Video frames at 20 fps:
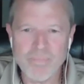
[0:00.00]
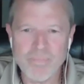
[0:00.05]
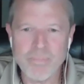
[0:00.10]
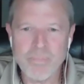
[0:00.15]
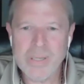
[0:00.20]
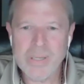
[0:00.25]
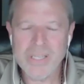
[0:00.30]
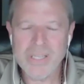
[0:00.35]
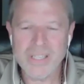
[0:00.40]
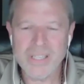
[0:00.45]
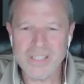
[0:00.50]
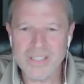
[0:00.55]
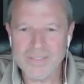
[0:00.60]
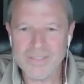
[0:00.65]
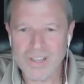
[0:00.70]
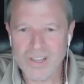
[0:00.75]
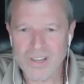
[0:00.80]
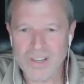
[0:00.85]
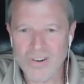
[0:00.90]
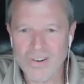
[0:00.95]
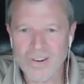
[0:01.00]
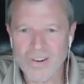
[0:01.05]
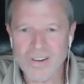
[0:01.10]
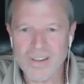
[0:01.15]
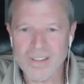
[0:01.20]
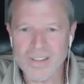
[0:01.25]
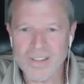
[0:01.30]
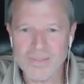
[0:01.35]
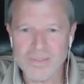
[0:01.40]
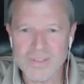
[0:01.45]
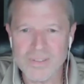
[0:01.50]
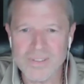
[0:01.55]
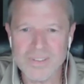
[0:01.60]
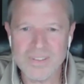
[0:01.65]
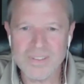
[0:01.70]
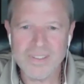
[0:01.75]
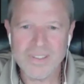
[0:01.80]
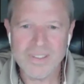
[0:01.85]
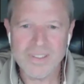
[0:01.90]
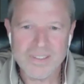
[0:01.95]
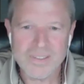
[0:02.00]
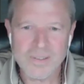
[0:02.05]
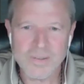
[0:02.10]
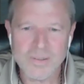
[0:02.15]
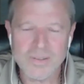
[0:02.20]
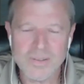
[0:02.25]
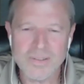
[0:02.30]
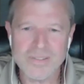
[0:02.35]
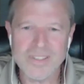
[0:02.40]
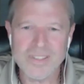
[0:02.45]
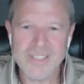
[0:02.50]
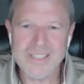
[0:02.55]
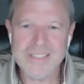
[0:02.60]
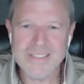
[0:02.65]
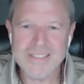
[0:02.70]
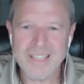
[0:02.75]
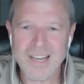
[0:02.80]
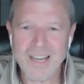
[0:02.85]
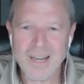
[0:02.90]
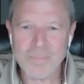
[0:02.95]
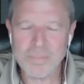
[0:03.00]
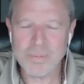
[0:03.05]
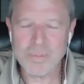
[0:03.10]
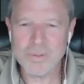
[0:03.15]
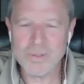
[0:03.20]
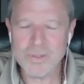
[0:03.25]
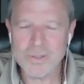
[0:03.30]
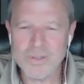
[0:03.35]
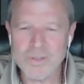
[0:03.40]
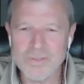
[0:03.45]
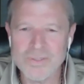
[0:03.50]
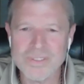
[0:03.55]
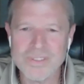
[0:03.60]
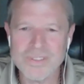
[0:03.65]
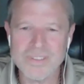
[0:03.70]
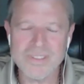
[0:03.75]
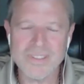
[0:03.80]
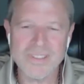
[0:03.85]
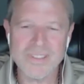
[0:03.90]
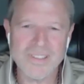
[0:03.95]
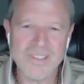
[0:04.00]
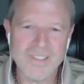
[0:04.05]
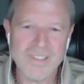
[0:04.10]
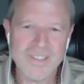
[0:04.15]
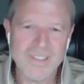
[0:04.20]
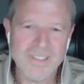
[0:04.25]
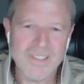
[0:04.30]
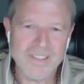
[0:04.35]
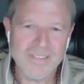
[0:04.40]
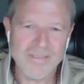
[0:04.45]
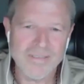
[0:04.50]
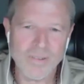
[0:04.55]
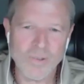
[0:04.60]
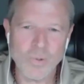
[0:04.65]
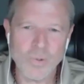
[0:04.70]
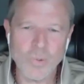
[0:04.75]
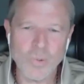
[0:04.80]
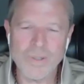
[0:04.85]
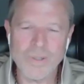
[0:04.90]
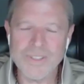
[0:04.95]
pig of a car with the T-top roofs and the velour